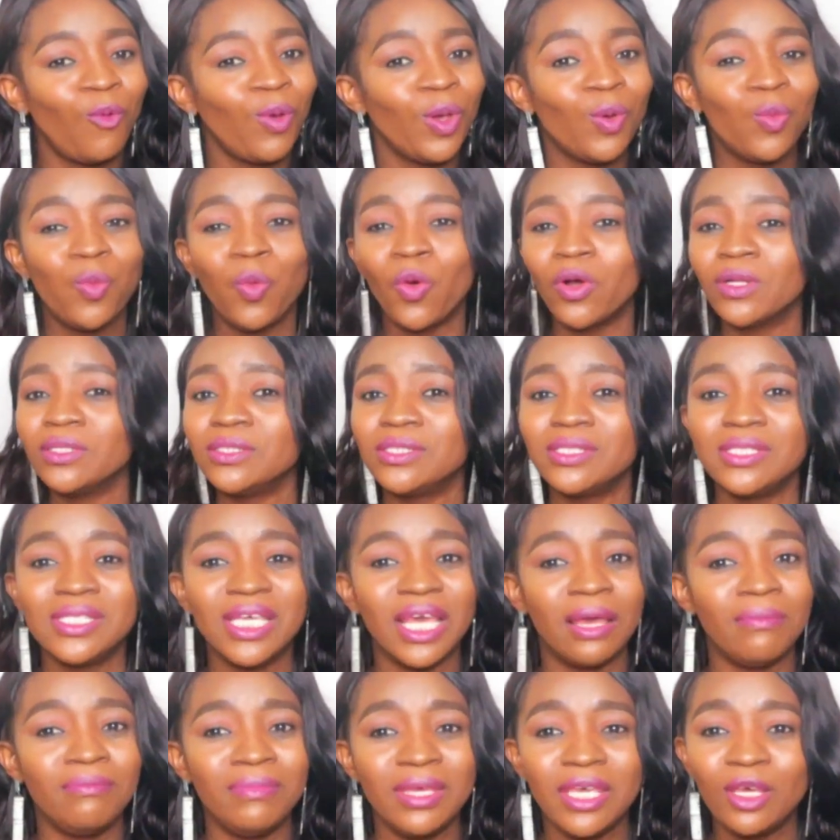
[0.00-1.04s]
We want
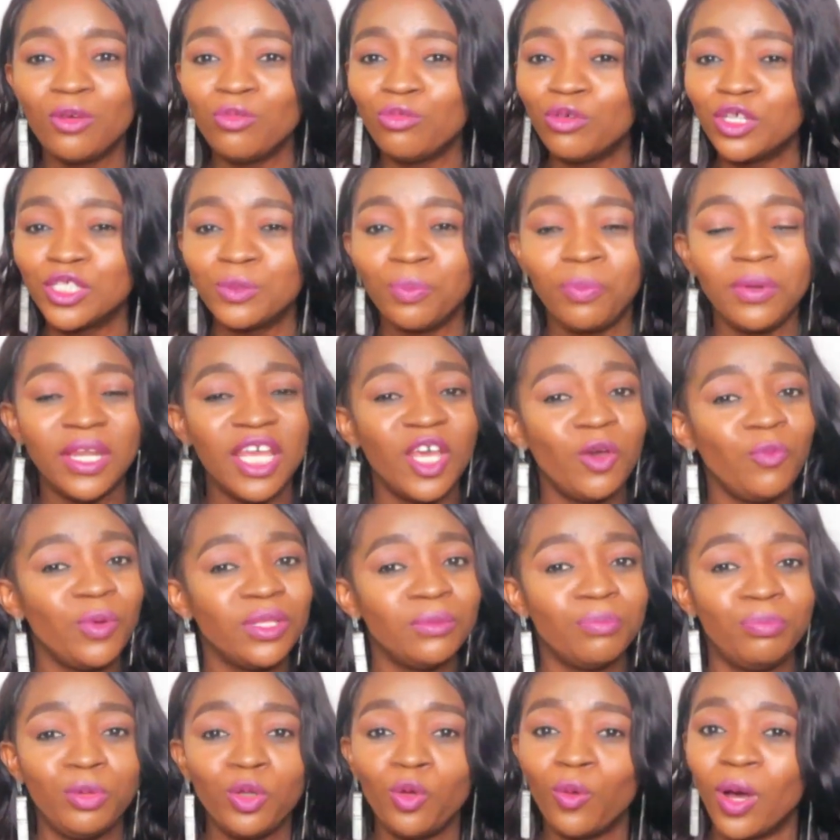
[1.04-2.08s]
Yemi, who was playing
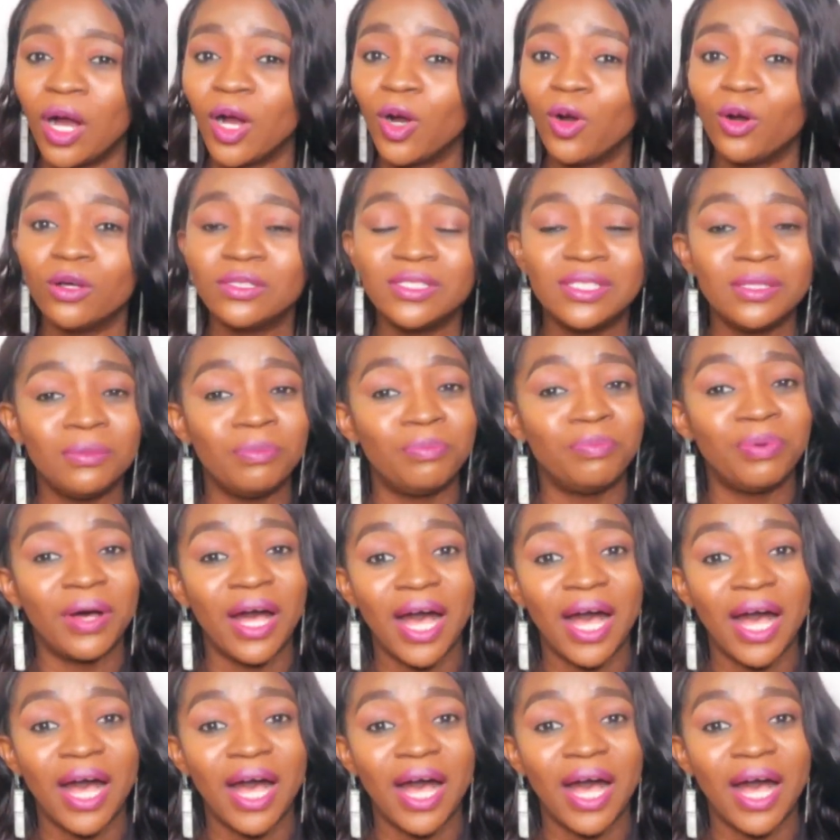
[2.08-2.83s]
with Blue and Kosi,